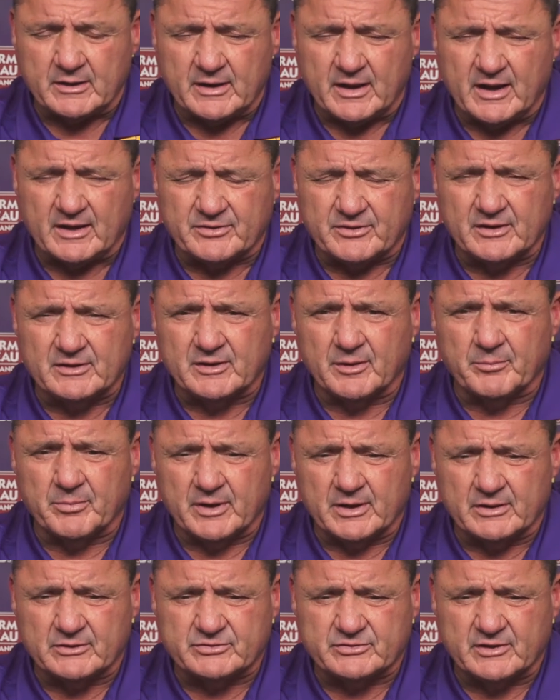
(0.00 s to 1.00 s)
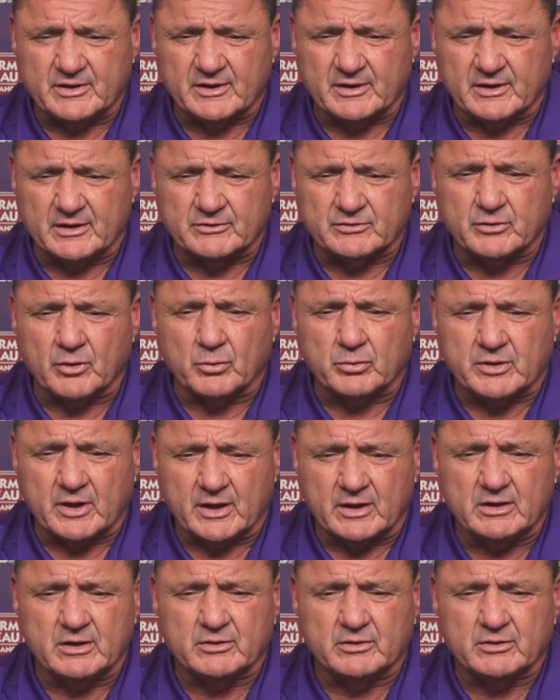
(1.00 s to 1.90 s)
And I think the biggest thing is locating